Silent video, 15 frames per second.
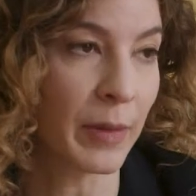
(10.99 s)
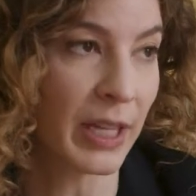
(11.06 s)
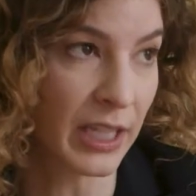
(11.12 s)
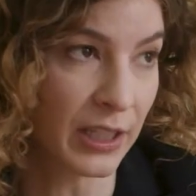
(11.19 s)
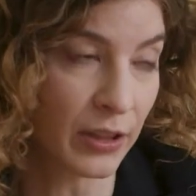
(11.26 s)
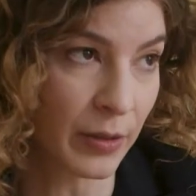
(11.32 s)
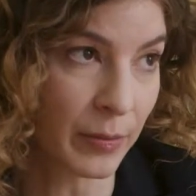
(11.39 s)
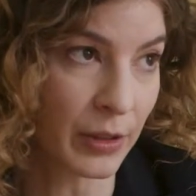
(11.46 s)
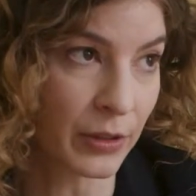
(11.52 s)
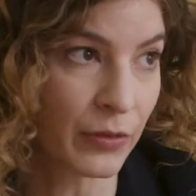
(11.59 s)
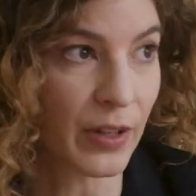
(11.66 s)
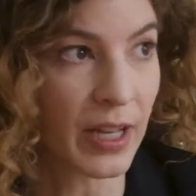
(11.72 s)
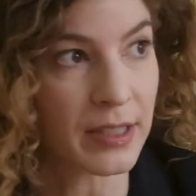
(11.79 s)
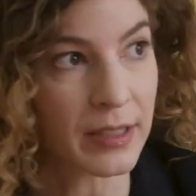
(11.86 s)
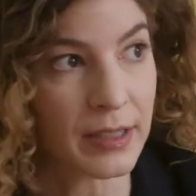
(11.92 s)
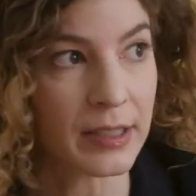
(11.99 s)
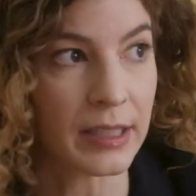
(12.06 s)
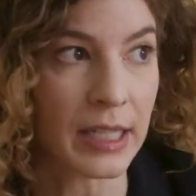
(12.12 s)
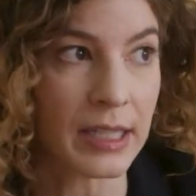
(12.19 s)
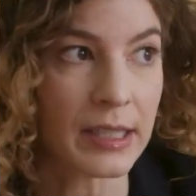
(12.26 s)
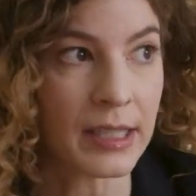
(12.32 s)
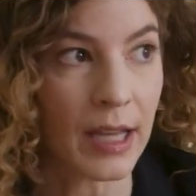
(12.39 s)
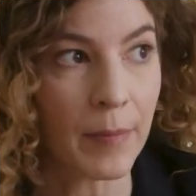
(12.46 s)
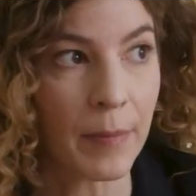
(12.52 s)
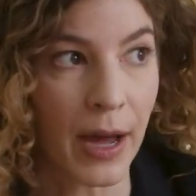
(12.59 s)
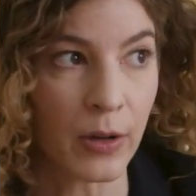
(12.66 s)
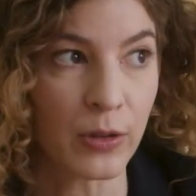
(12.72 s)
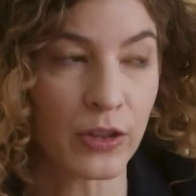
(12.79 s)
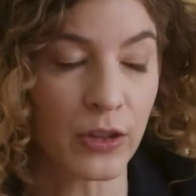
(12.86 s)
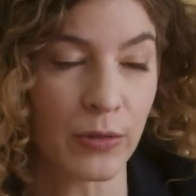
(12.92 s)
in criminal defense since
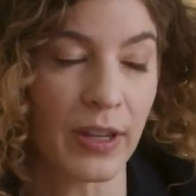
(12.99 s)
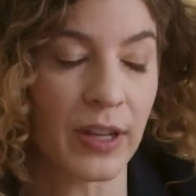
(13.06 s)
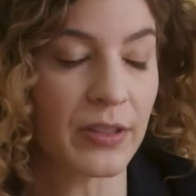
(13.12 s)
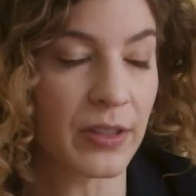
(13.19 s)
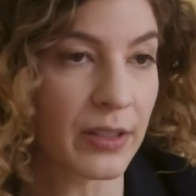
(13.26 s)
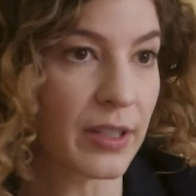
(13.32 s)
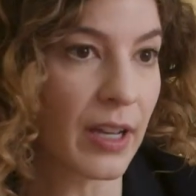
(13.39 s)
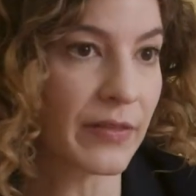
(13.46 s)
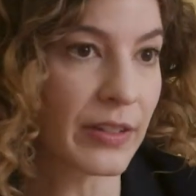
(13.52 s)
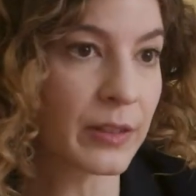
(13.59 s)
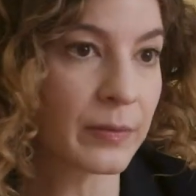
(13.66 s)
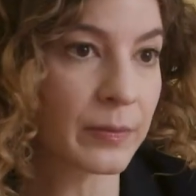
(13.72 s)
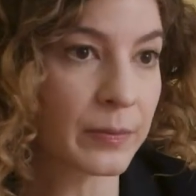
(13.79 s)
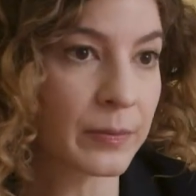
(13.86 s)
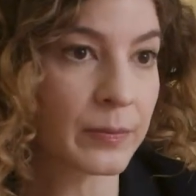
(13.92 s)
about 2007.